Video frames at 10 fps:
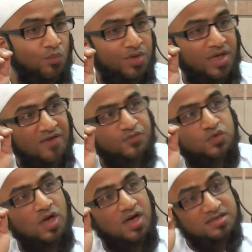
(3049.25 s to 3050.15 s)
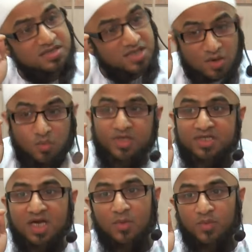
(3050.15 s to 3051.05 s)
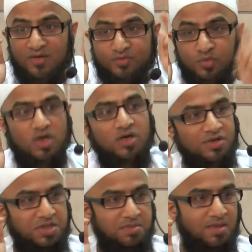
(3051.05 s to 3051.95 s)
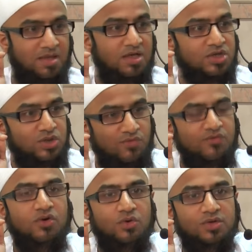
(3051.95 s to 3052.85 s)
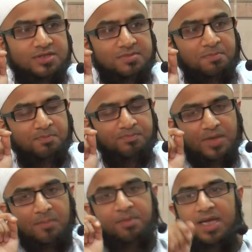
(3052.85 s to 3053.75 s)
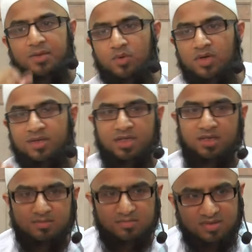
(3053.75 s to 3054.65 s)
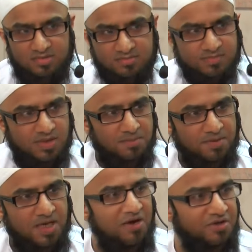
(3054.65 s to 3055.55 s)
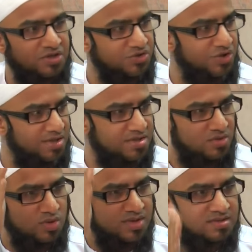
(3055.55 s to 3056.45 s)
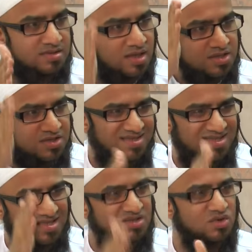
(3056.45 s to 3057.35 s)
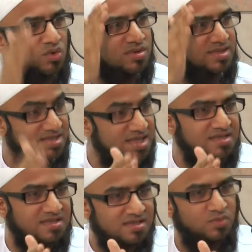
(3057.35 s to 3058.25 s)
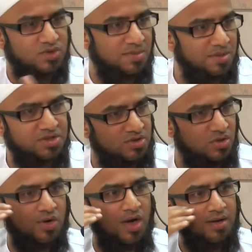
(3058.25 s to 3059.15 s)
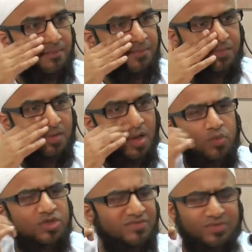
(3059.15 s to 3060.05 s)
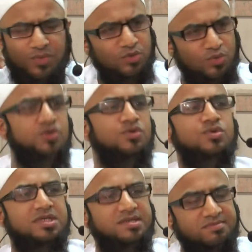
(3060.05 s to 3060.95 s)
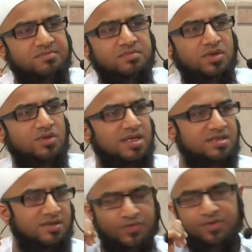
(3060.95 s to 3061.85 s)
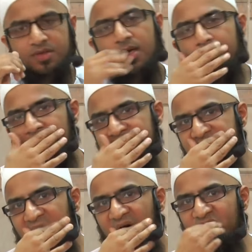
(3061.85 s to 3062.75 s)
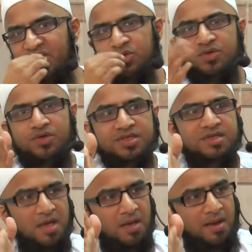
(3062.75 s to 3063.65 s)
we have to, until we die, we have to work on them. So you've got all these blameworthy character traits, all these diseases, all these sins, which are mentioned in the Quran. Whichever way you want to do this, you know, that's a different matter, however you do this.